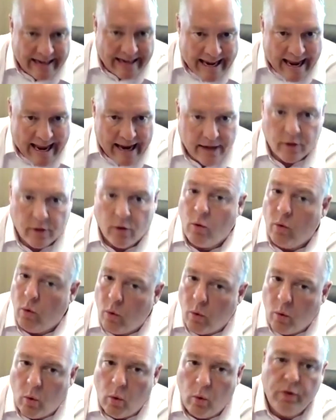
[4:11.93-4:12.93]
again,
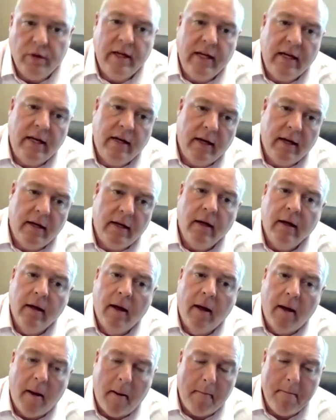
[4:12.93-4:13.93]
all
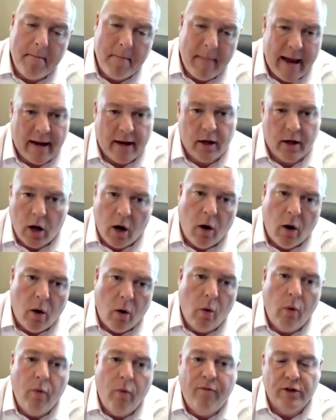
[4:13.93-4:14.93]
needing met
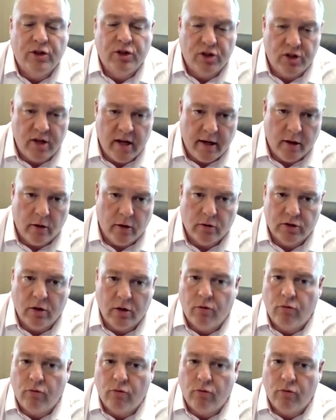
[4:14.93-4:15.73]
coal for steel.